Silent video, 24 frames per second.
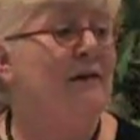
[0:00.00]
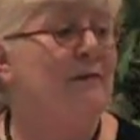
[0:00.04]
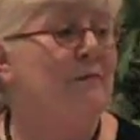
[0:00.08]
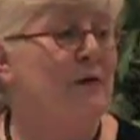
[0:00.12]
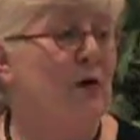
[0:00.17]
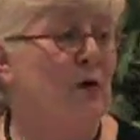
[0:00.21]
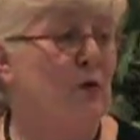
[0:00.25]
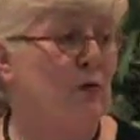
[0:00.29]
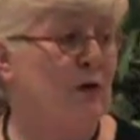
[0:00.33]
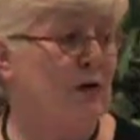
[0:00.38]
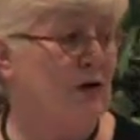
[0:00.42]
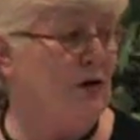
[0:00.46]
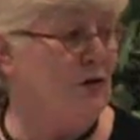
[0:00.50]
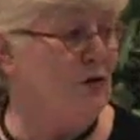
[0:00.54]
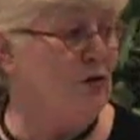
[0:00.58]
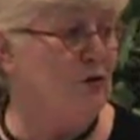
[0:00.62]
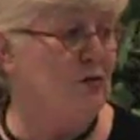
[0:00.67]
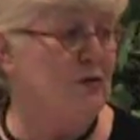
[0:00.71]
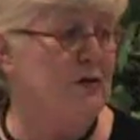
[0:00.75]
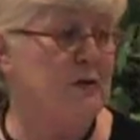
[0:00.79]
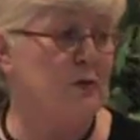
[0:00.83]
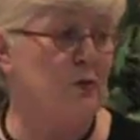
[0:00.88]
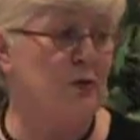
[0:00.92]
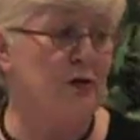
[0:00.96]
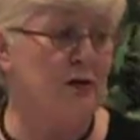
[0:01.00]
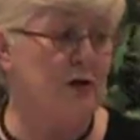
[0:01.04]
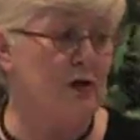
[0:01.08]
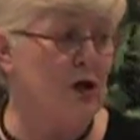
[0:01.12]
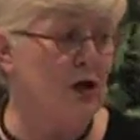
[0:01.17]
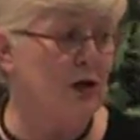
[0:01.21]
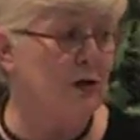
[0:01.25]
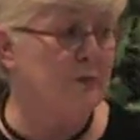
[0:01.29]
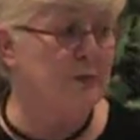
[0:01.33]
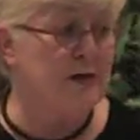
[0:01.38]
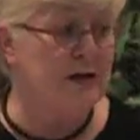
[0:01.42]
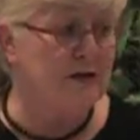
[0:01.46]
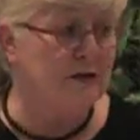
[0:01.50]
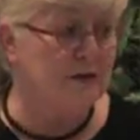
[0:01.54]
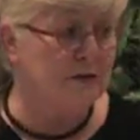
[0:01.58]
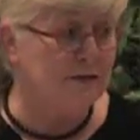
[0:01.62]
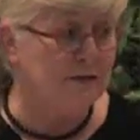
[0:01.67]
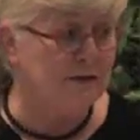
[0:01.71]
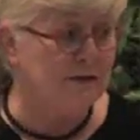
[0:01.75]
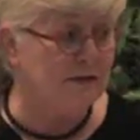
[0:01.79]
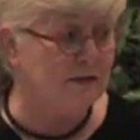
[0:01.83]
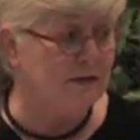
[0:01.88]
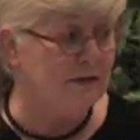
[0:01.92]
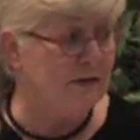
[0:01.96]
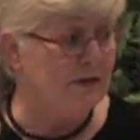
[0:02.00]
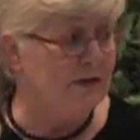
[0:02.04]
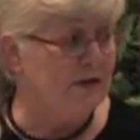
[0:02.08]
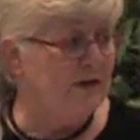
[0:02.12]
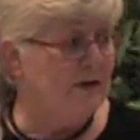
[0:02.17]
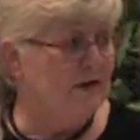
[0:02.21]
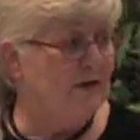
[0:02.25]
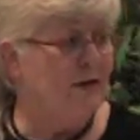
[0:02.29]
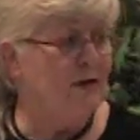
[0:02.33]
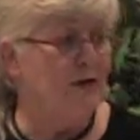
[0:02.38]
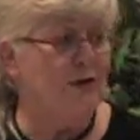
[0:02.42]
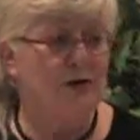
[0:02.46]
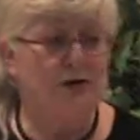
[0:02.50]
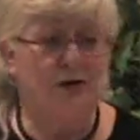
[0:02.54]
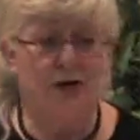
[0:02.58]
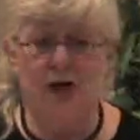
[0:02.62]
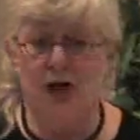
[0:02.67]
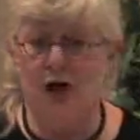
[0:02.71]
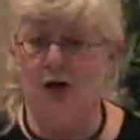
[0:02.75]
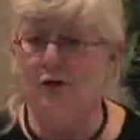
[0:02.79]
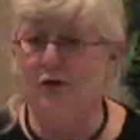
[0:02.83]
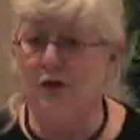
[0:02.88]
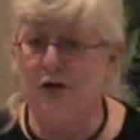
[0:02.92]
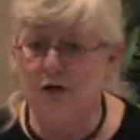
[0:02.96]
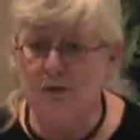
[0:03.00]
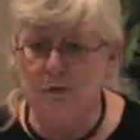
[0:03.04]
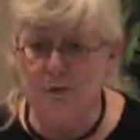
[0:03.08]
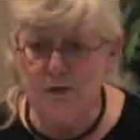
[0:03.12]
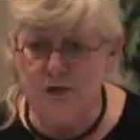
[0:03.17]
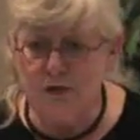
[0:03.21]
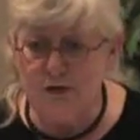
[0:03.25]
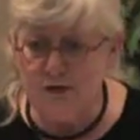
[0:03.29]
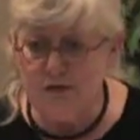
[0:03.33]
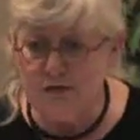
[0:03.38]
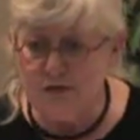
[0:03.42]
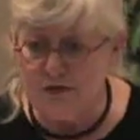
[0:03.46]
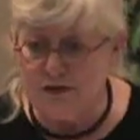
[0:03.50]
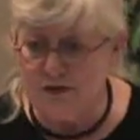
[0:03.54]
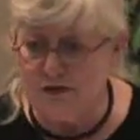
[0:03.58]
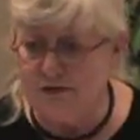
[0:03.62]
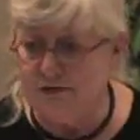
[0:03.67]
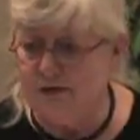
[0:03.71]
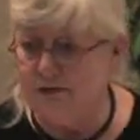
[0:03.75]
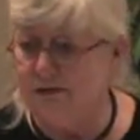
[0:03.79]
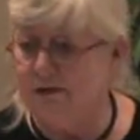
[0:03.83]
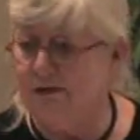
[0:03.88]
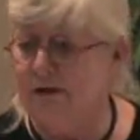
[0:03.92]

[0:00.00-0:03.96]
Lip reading: but our girls were in hot pants, go-go boots.